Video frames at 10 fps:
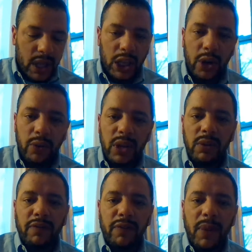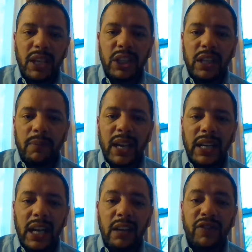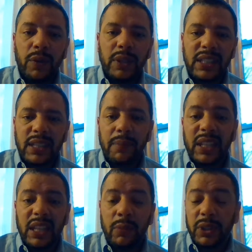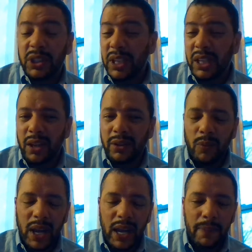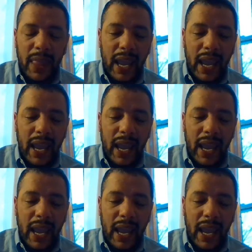learn new information that might influence something that we're doing along the way.